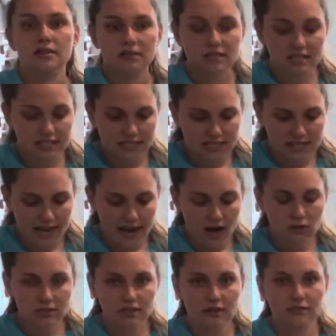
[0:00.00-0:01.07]
the
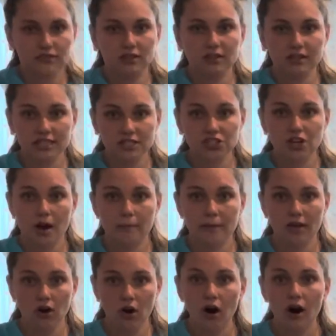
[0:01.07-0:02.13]
sound of the leash
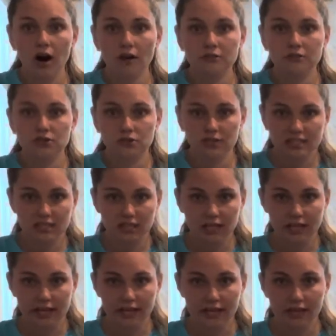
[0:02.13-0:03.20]
coming off. So this
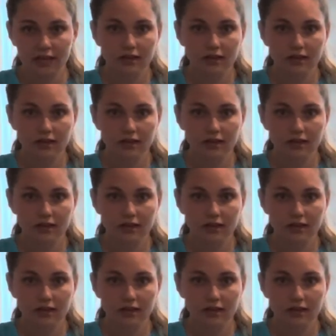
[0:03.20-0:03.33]
click